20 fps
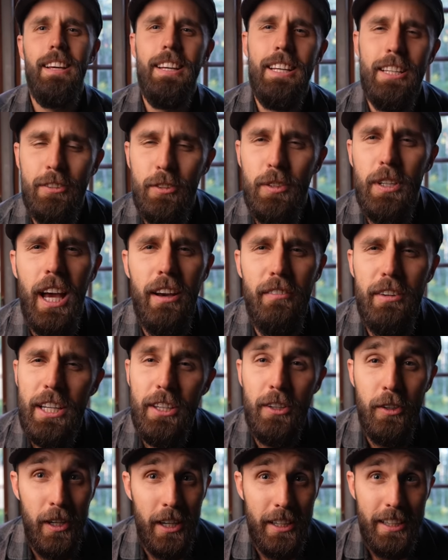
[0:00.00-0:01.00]
So do you have any
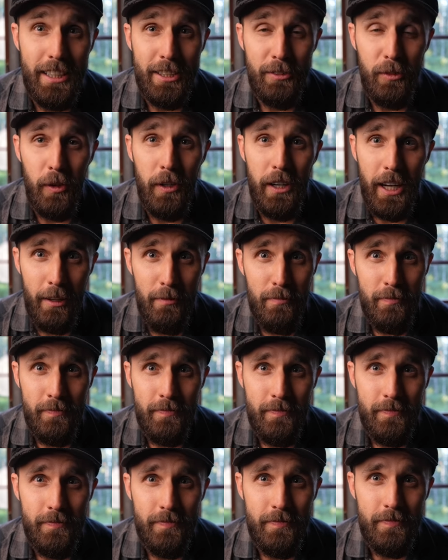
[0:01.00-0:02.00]
good ideas for a name?
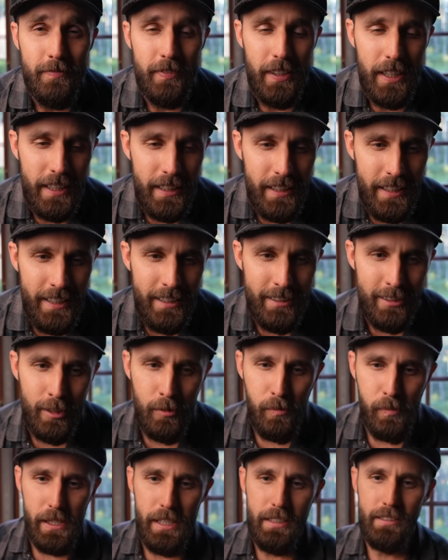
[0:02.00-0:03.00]
It needs
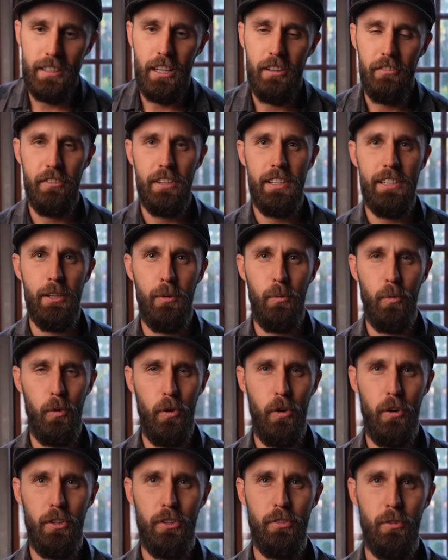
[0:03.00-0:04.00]
to be something that
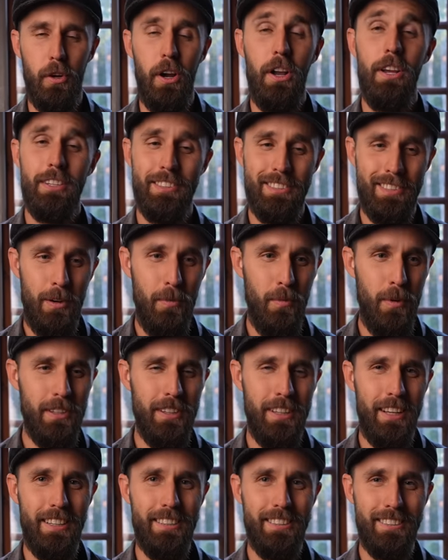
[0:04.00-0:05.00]
works for
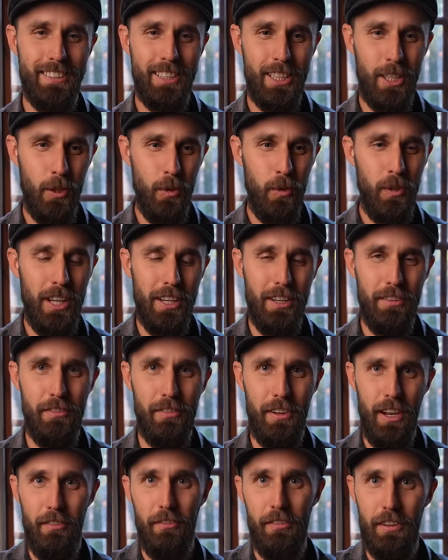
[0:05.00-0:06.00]
someone that is cute and
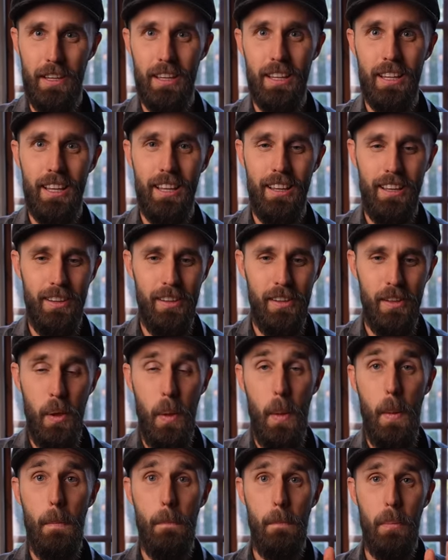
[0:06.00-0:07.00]
fluffy,
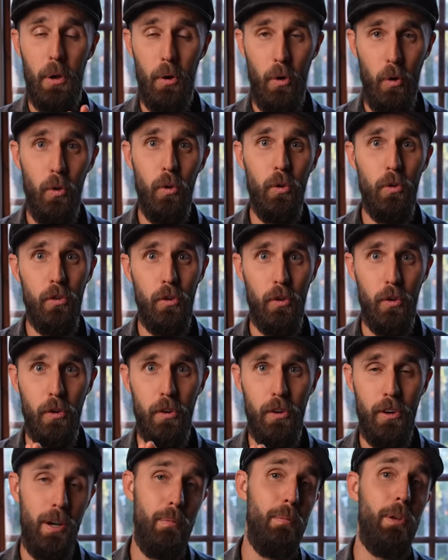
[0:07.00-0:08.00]
but also
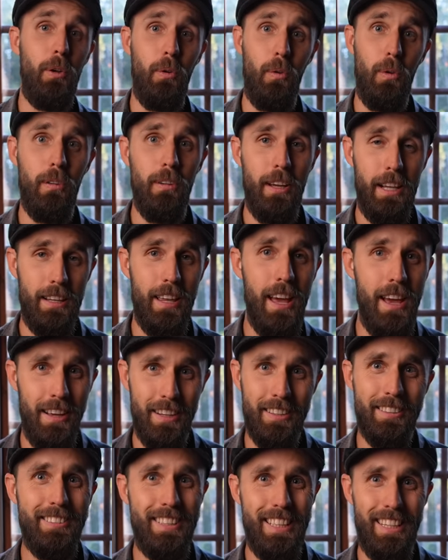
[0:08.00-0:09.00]
criminal and
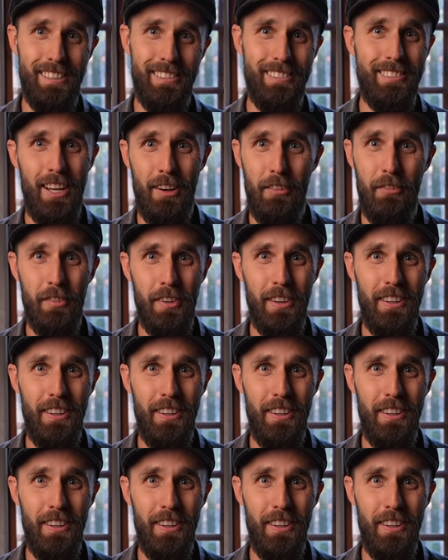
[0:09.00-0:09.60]
steals stuff.